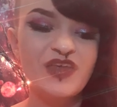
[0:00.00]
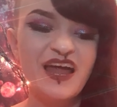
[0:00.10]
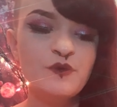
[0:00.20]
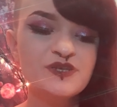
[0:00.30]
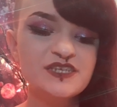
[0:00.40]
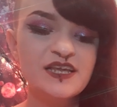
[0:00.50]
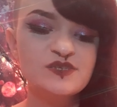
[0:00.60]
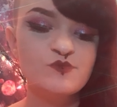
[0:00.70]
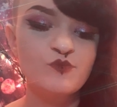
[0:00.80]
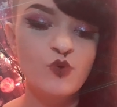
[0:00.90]
I don't want to say
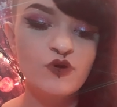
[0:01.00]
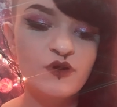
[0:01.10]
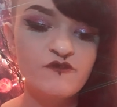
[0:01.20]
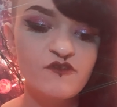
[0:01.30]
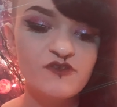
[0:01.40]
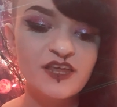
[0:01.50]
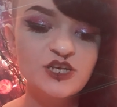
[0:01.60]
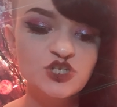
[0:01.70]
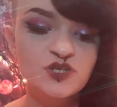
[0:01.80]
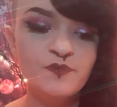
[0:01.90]
it's more of a
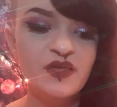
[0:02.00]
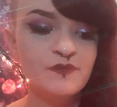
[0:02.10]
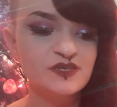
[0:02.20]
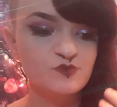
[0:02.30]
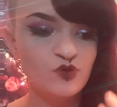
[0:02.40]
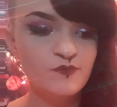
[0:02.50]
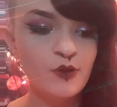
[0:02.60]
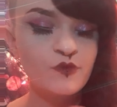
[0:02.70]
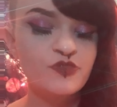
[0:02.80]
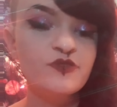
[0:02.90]
relationship thing, but it's more
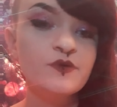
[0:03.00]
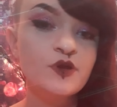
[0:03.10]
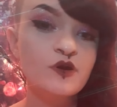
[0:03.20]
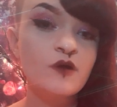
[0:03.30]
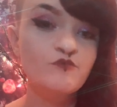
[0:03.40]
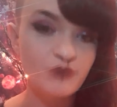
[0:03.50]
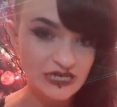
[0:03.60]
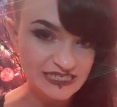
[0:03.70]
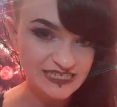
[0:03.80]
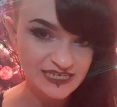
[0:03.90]
about your
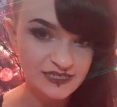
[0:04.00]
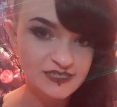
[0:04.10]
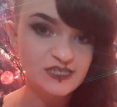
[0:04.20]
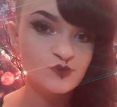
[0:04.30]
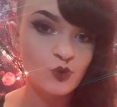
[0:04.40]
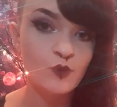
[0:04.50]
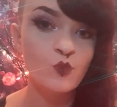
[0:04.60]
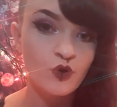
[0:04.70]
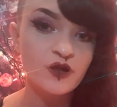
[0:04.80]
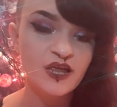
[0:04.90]
abundance. It's about
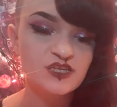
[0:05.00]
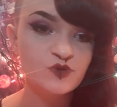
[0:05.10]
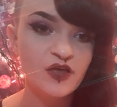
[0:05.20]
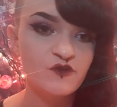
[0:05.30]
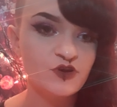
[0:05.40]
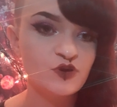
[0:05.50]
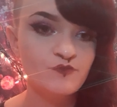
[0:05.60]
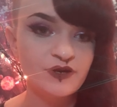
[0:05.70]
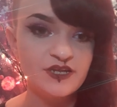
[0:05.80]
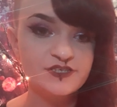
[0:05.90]
working together on your
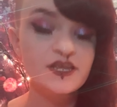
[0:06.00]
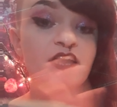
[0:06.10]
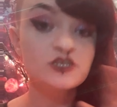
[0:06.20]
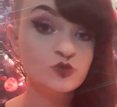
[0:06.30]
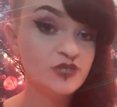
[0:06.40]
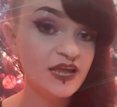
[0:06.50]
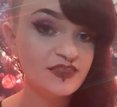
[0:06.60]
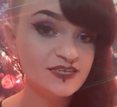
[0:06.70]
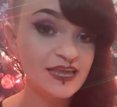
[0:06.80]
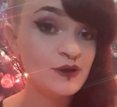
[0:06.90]
abundance. So
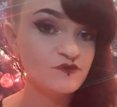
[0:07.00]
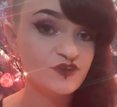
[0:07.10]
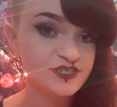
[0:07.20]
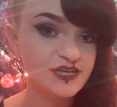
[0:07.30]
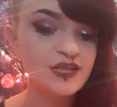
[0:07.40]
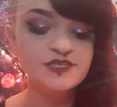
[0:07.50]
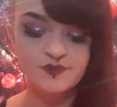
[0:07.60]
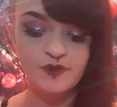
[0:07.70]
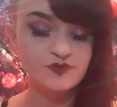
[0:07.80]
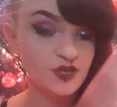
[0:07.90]
take this how it
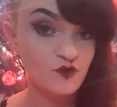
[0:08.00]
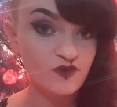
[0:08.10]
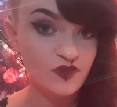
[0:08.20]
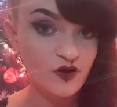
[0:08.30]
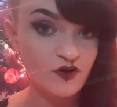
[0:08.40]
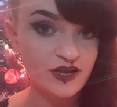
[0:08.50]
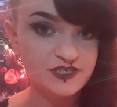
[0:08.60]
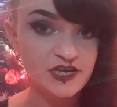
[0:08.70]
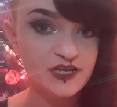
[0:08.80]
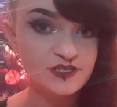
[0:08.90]
resonates, I'm just going to read the card
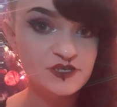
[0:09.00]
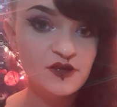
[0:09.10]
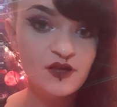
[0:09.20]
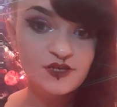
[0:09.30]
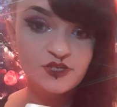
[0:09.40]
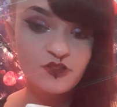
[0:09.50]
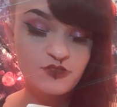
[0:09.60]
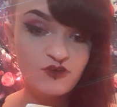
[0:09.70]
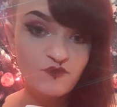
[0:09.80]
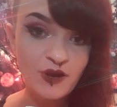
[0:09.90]
as it is. So the
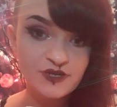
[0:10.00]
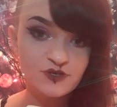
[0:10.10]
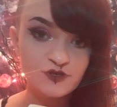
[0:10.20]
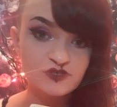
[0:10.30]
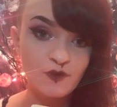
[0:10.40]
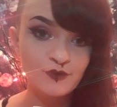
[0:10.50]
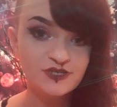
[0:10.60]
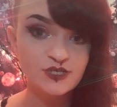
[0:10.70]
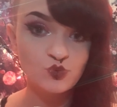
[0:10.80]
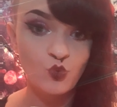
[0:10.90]
Three of Pentacles
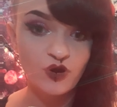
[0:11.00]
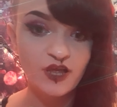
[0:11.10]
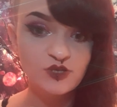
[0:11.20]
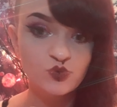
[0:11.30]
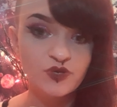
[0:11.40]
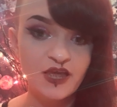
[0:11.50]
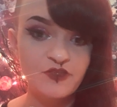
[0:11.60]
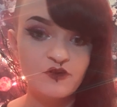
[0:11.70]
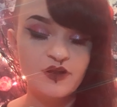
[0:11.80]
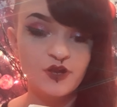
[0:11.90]
represents working
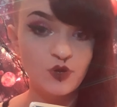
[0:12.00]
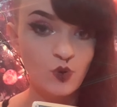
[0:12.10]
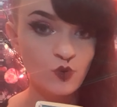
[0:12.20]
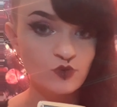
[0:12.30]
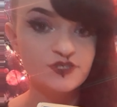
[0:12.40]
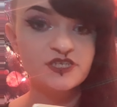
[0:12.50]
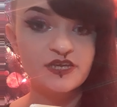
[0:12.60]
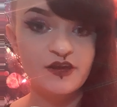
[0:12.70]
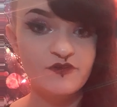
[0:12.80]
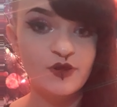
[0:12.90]
together in a goal
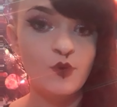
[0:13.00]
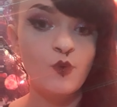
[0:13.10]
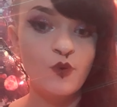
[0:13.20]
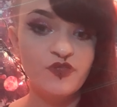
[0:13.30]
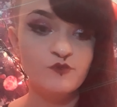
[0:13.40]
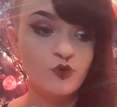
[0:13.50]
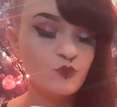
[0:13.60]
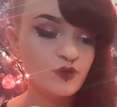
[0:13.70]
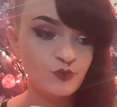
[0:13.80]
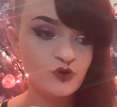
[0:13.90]
scenario with more
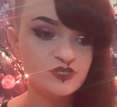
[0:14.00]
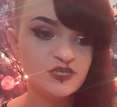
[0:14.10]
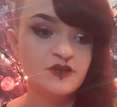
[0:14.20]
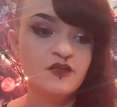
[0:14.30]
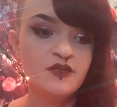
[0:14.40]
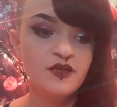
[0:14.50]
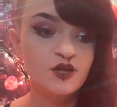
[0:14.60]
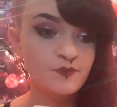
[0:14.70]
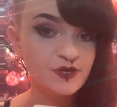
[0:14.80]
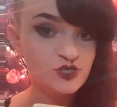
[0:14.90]
than one person. It
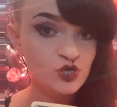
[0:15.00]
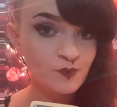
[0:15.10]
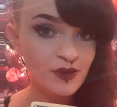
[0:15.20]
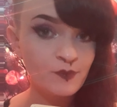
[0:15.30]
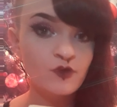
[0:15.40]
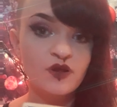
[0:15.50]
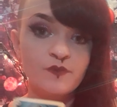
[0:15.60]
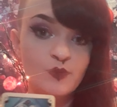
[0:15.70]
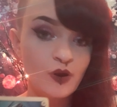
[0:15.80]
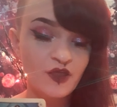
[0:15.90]
could be two people, it could
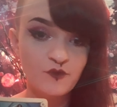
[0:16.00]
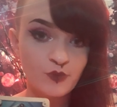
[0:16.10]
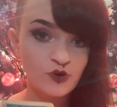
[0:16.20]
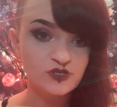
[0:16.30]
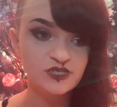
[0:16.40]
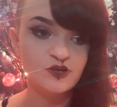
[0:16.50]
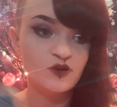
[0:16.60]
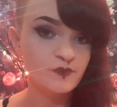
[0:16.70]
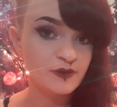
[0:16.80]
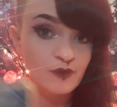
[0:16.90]
be one other person, it
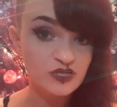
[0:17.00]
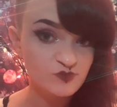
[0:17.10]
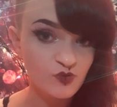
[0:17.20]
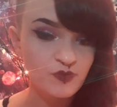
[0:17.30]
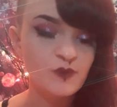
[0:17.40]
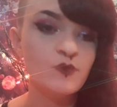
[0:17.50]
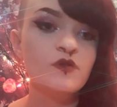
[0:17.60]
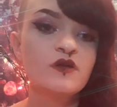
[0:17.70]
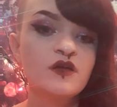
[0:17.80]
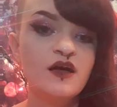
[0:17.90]
could be multiple people.
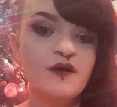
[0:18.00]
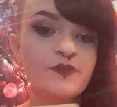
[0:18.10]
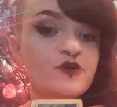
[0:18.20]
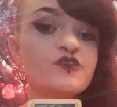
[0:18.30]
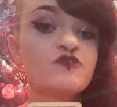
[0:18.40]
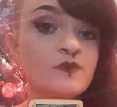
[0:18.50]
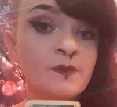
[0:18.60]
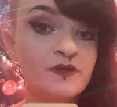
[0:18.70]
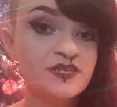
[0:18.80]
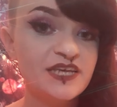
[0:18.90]
Uh, there are three
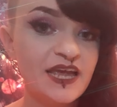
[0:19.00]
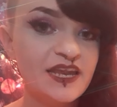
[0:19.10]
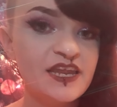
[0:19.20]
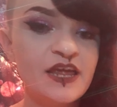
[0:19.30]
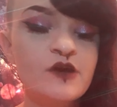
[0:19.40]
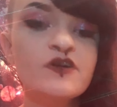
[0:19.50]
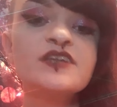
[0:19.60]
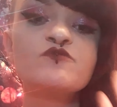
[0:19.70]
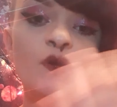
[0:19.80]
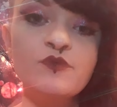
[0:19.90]
people indicated here.
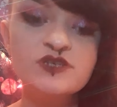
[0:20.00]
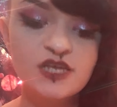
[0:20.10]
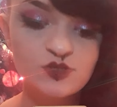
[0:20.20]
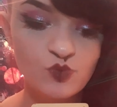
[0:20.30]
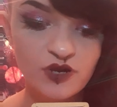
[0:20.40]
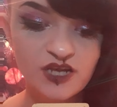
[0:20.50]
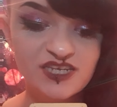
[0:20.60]
It represents working